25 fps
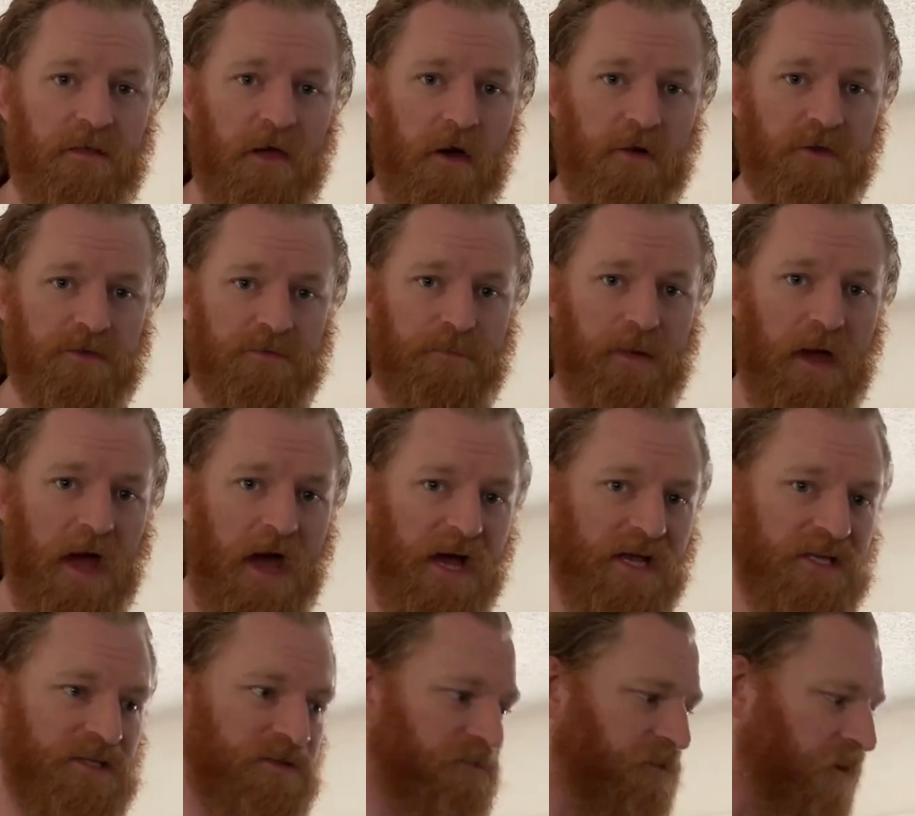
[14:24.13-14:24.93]
those
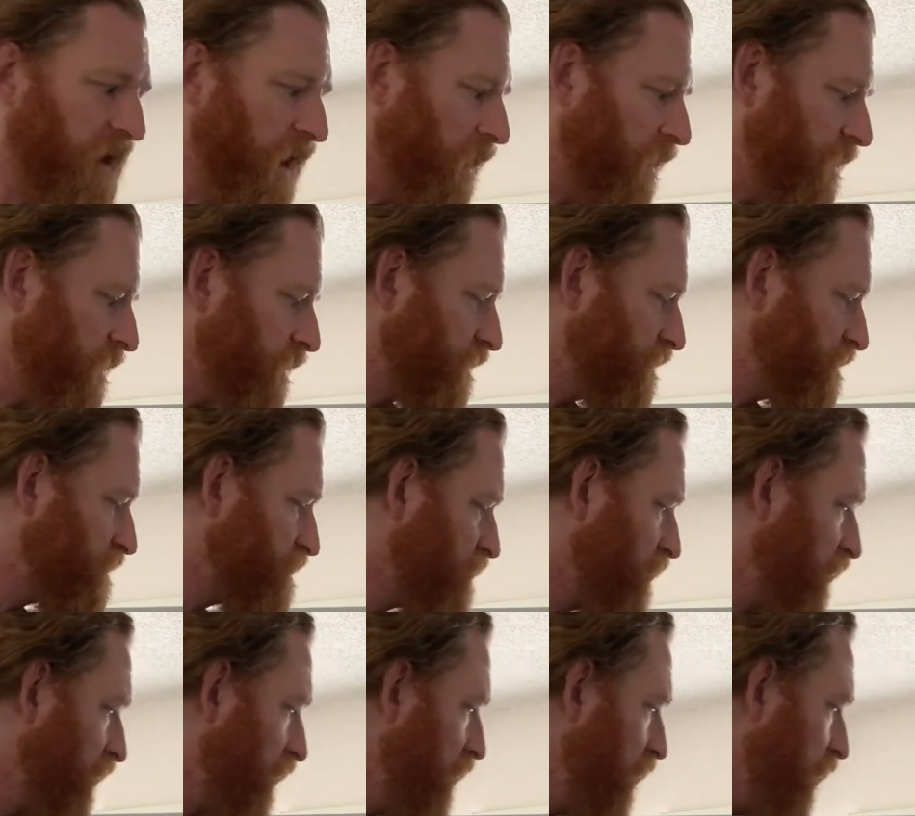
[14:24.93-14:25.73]
past
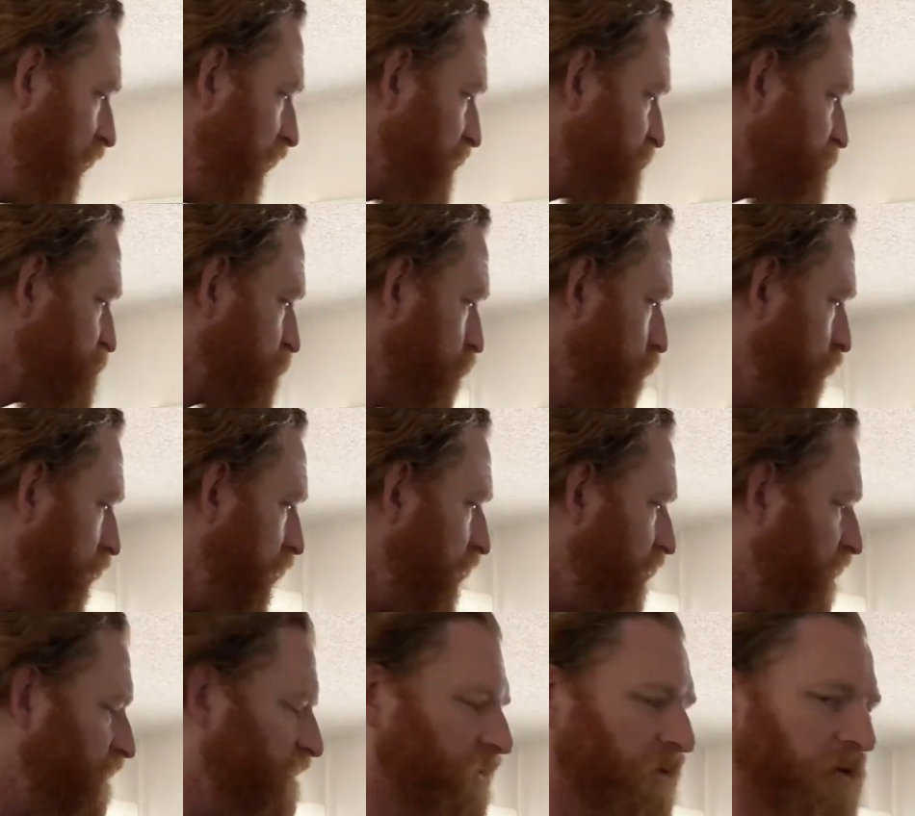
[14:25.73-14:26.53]
failures as a
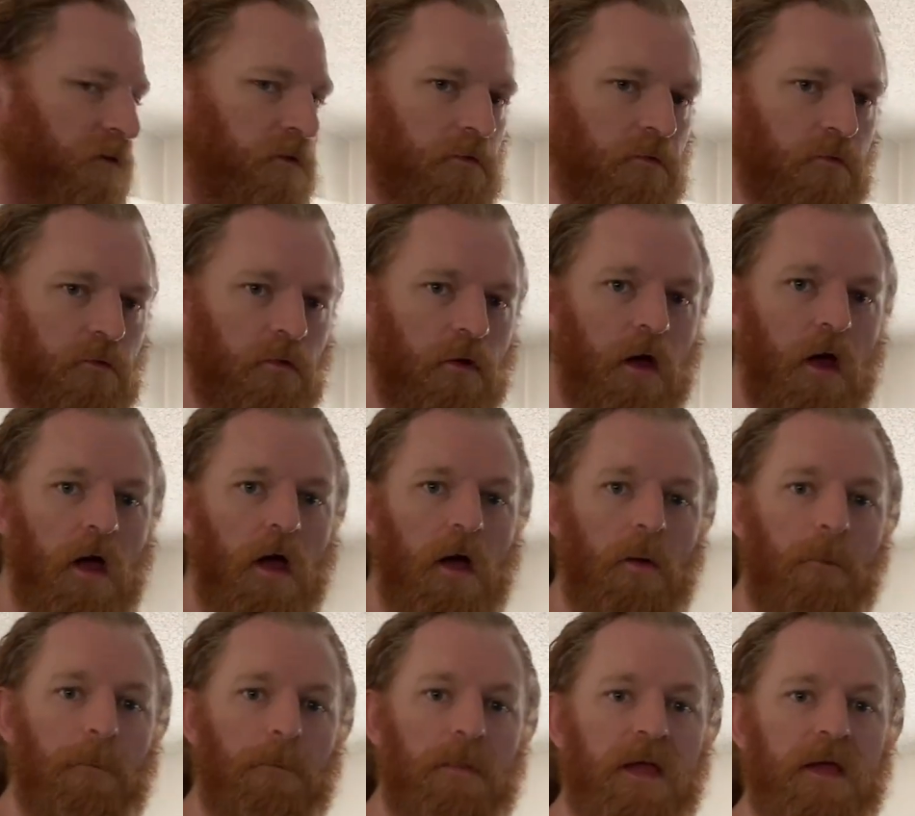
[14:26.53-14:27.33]
way to
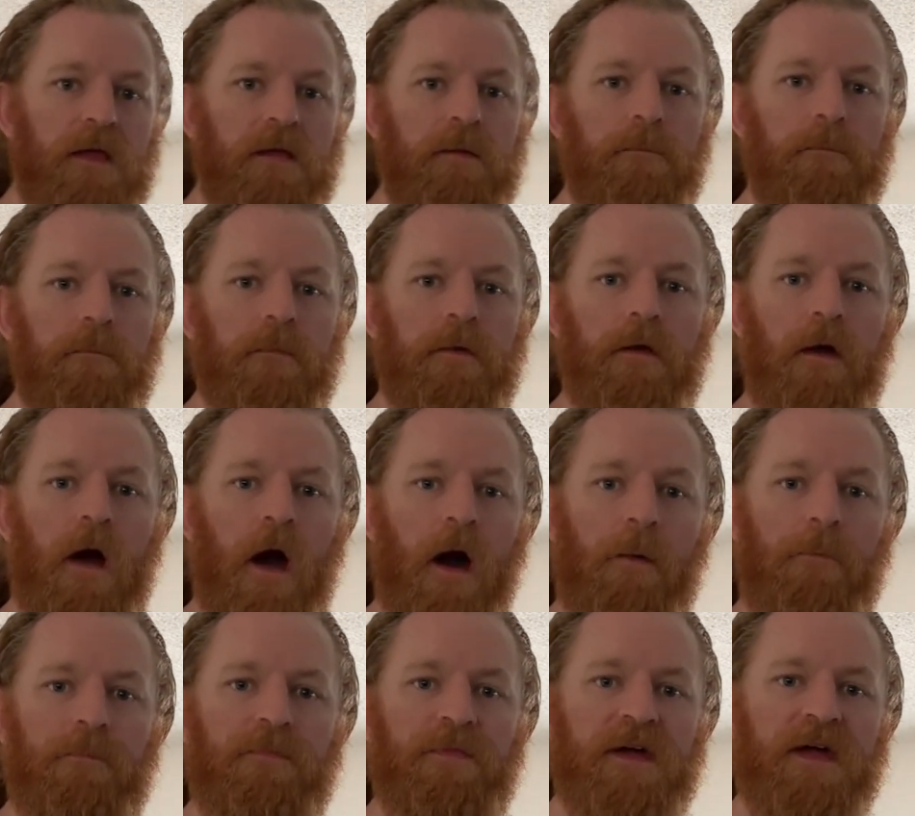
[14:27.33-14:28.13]

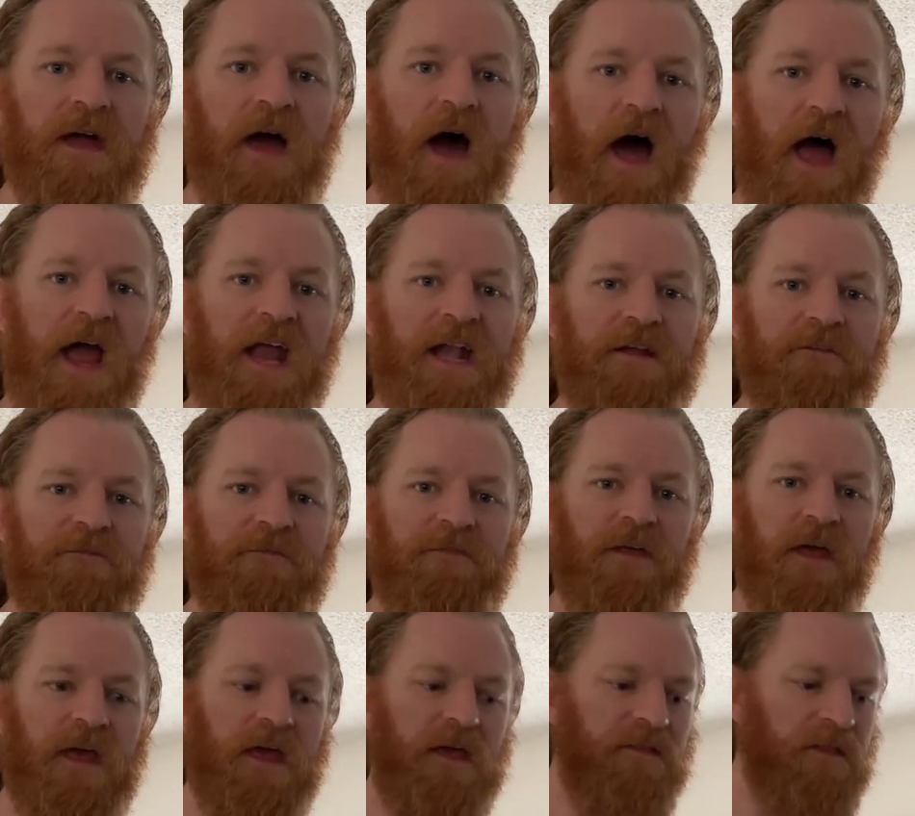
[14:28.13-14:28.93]
become the kind
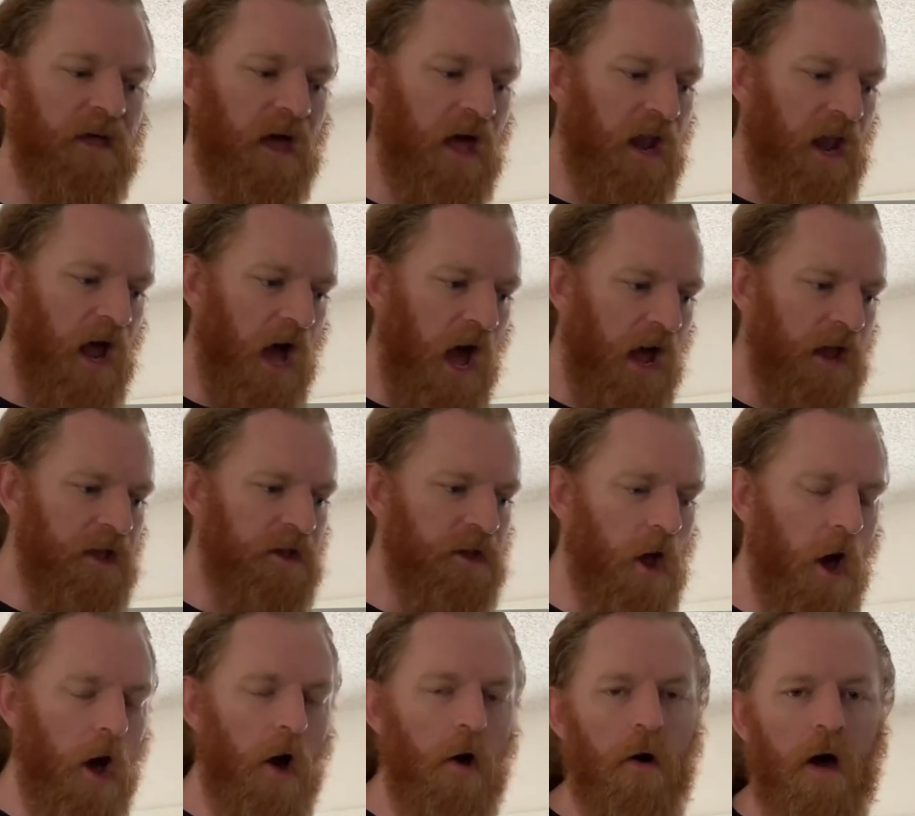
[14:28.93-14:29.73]
of thing that I
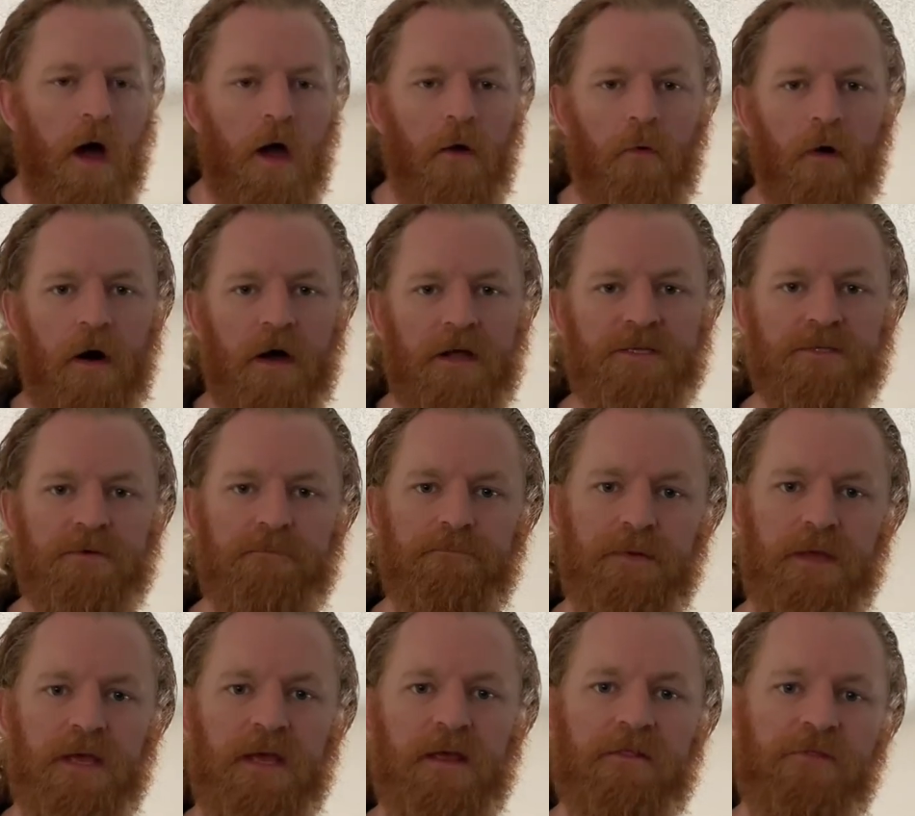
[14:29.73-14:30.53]
know I want to
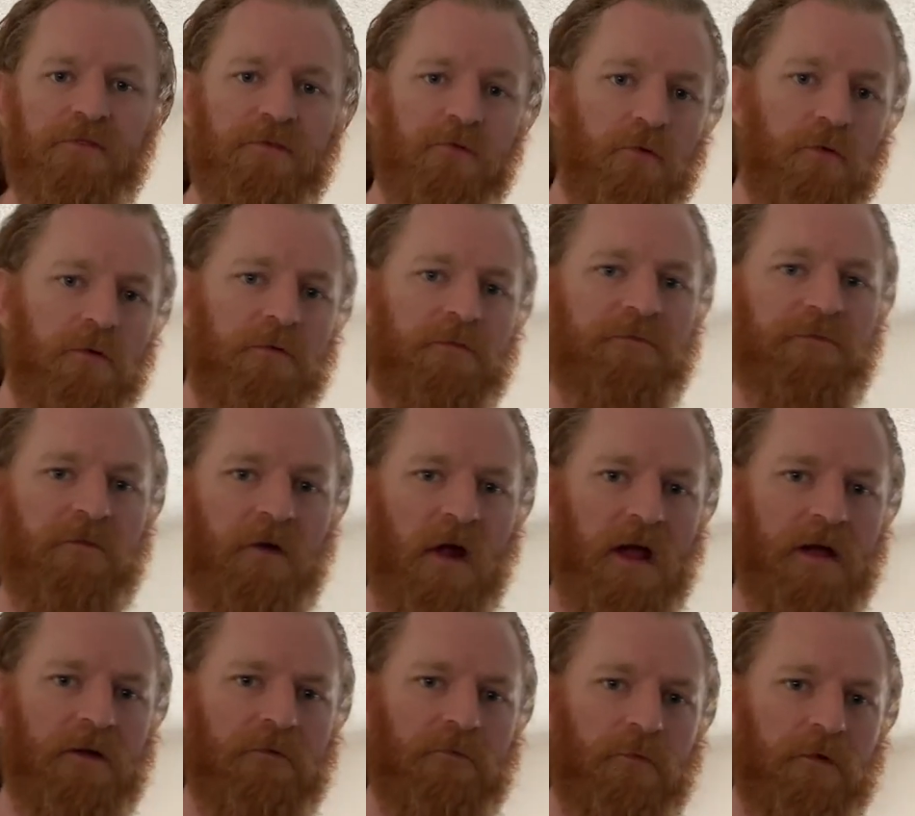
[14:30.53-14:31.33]
be through
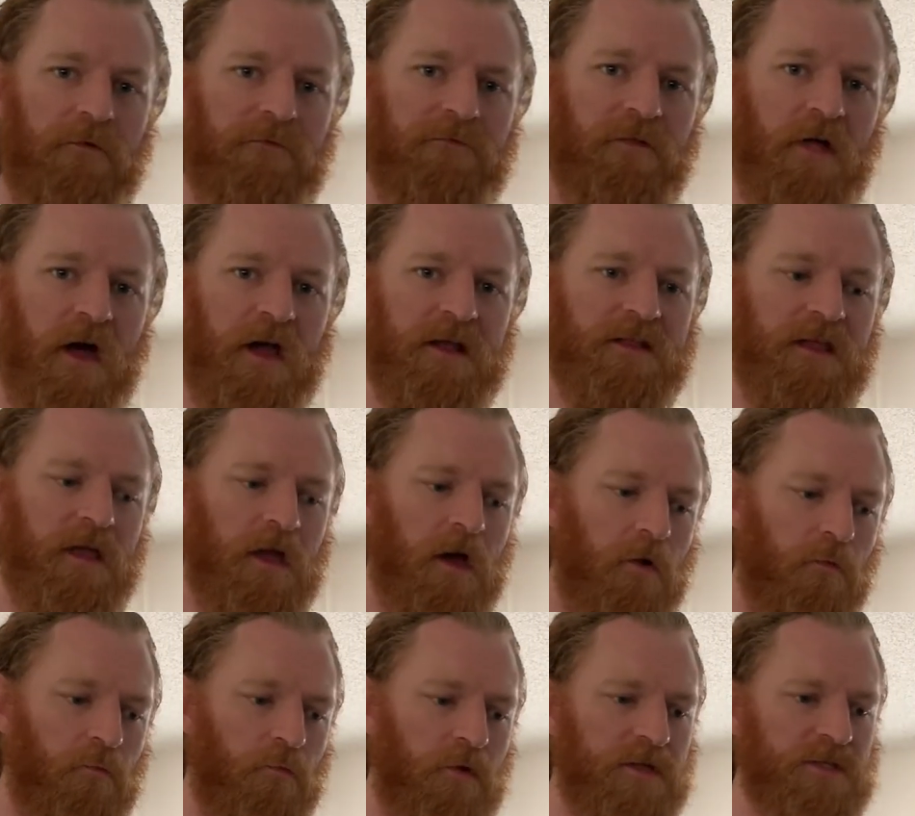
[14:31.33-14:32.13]

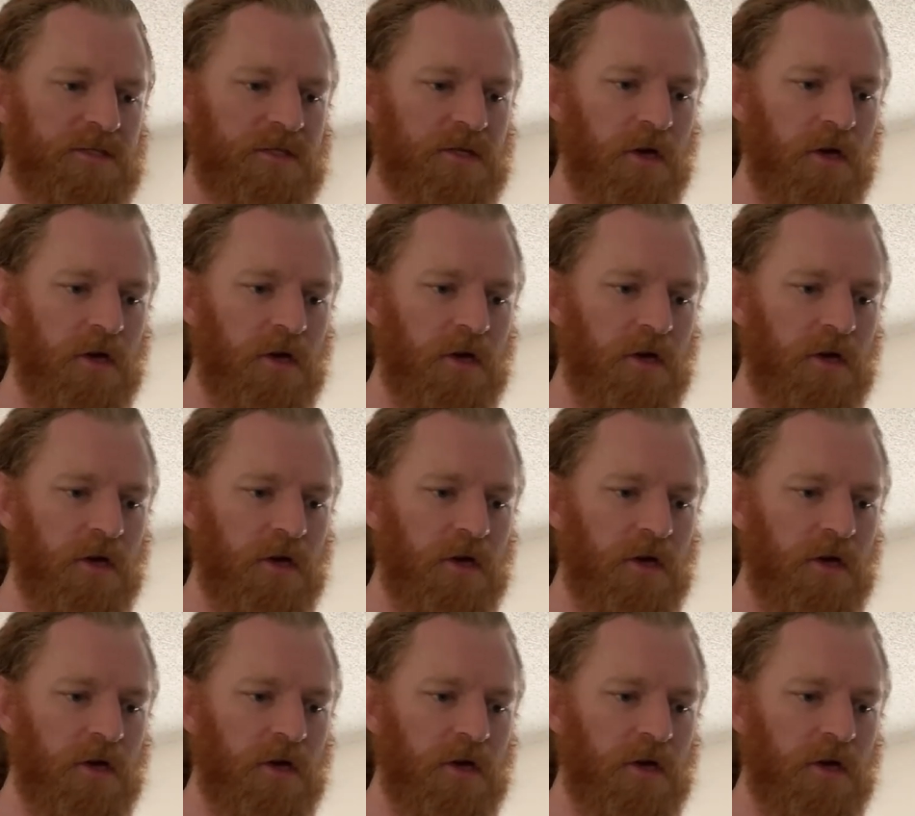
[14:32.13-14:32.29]
reflecting on what's